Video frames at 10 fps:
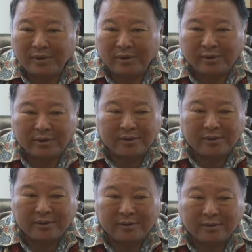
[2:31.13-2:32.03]

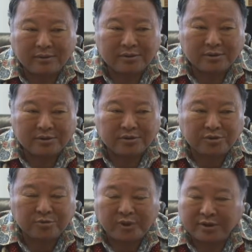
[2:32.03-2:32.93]
and
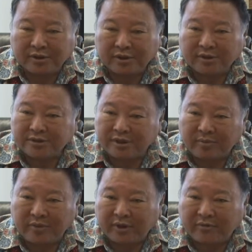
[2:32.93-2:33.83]
Joe Pontanilla,
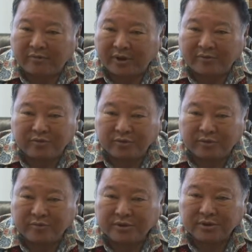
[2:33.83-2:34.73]
same thing, 5
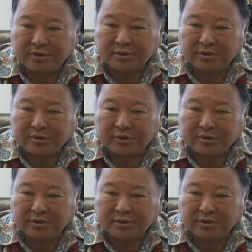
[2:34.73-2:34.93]
terms.